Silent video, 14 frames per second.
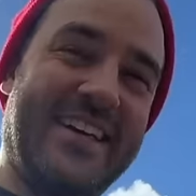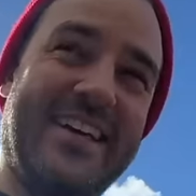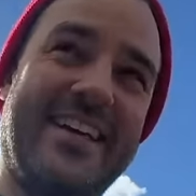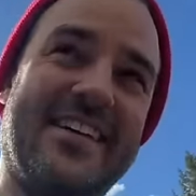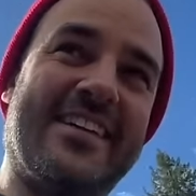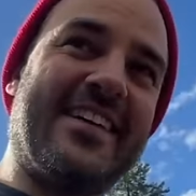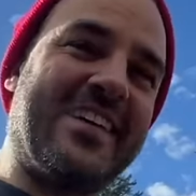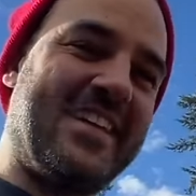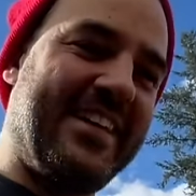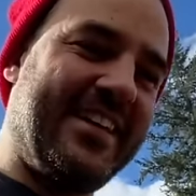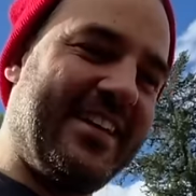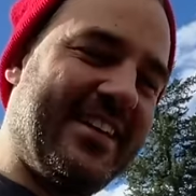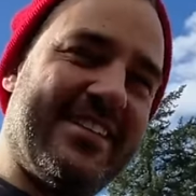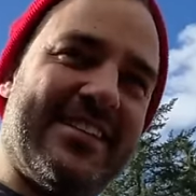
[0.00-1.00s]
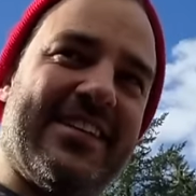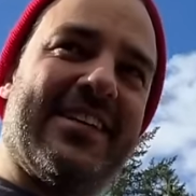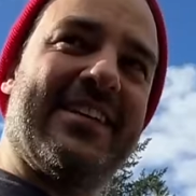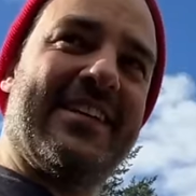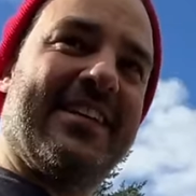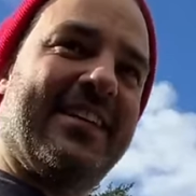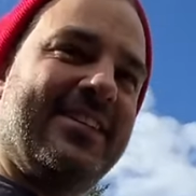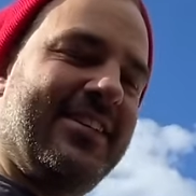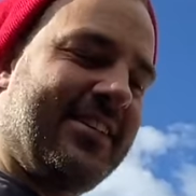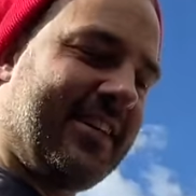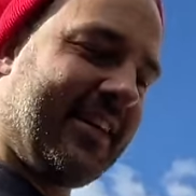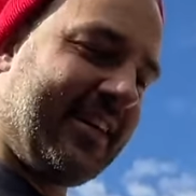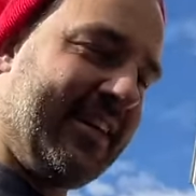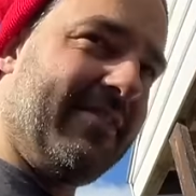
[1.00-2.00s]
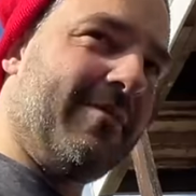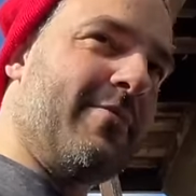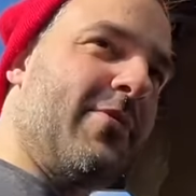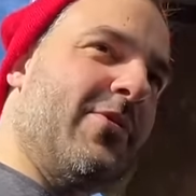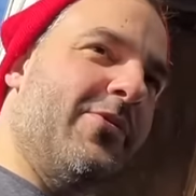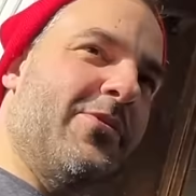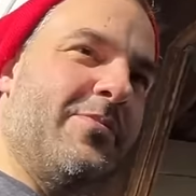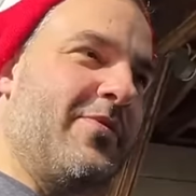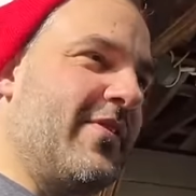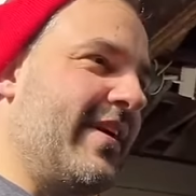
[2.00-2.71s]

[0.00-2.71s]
And Lucky is looking like she's got even more room for